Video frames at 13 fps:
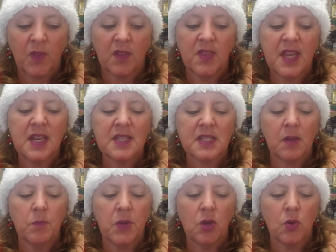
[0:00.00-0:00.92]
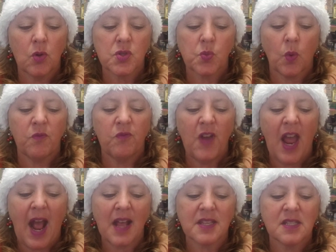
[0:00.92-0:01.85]
These computers were
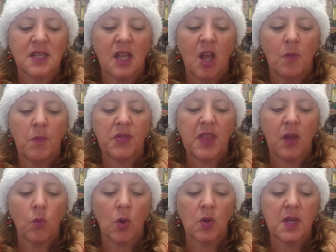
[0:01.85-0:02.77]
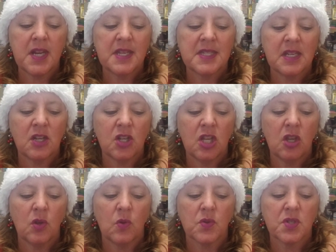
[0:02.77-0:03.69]
fast, but they weren't easy to
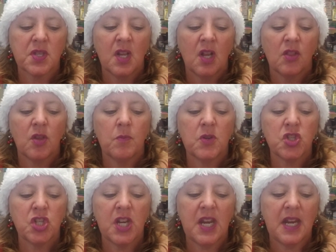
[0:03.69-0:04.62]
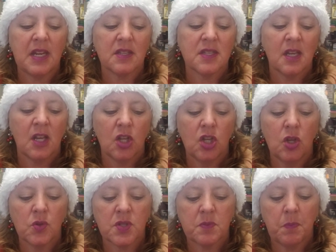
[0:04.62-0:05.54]
use. The machines
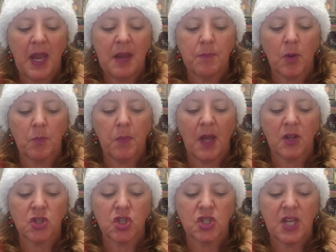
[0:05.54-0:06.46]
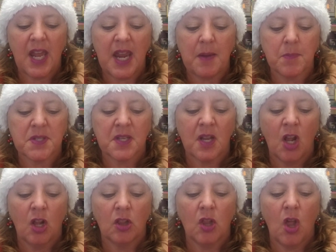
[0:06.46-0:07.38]
used paper punch tapes,
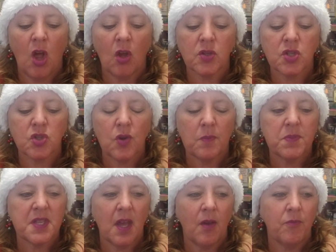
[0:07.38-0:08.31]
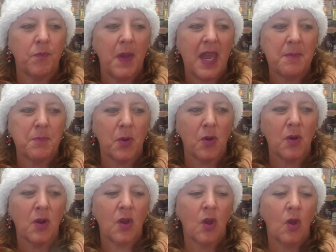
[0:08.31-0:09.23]
long strips of
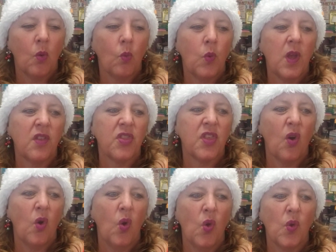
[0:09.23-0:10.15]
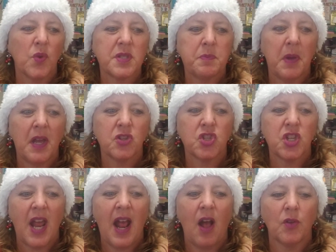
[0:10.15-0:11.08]
paper with holes punched
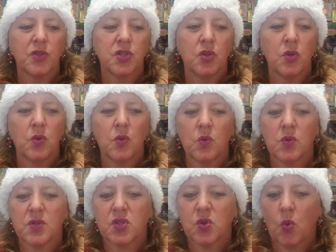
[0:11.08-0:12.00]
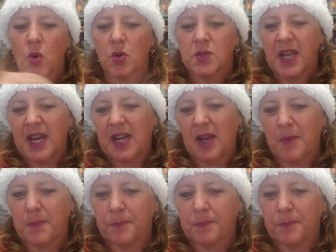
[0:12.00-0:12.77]
out to store data